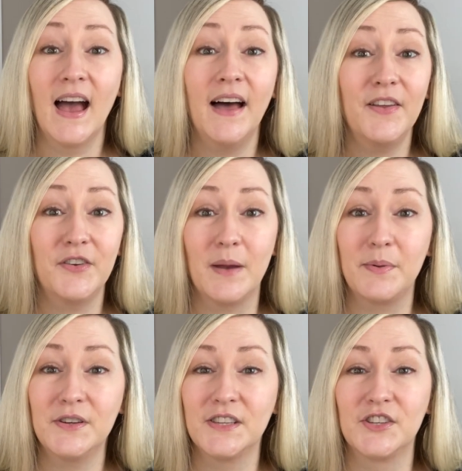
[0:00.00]
Other
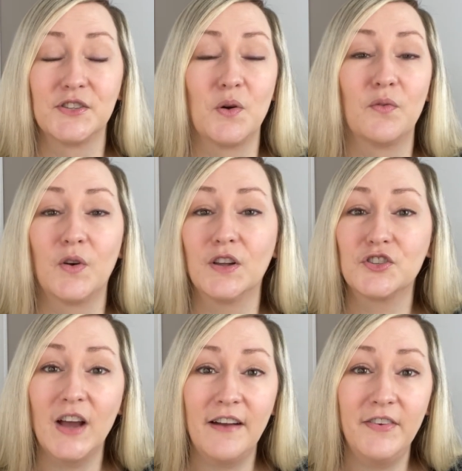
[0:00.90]
numbers such as overall
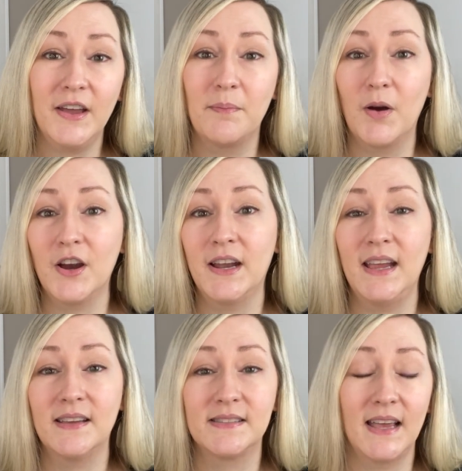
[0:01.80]
traffic,
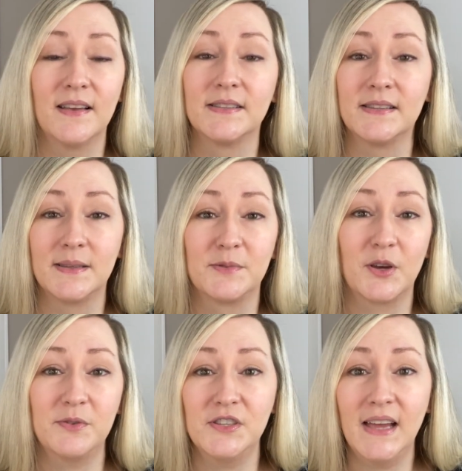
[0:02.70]
marketing, sales, and
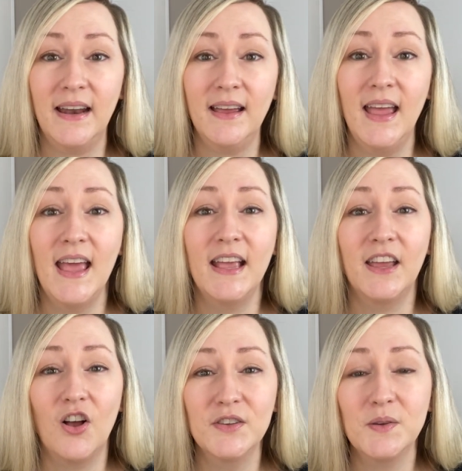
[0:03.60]
subscription data
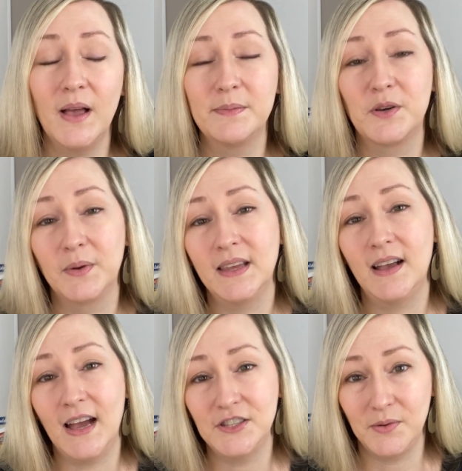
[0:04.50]
can also help to really
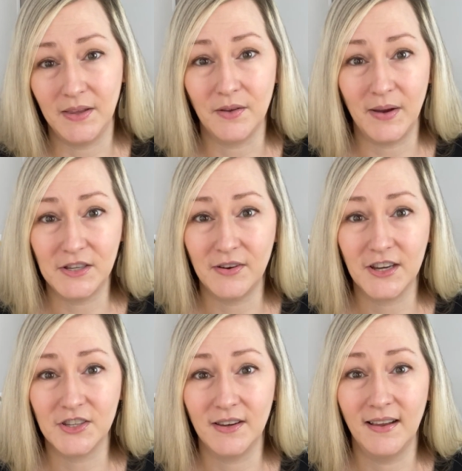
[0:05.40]
guide you in the right
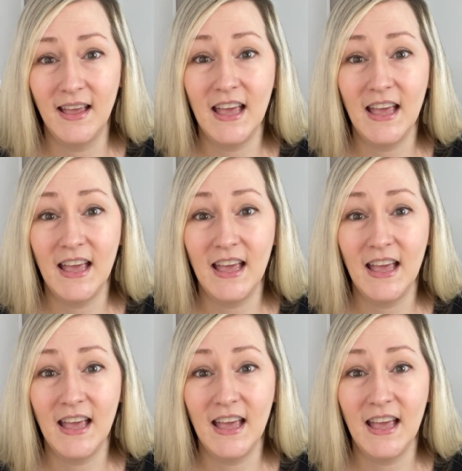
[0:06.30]
direction.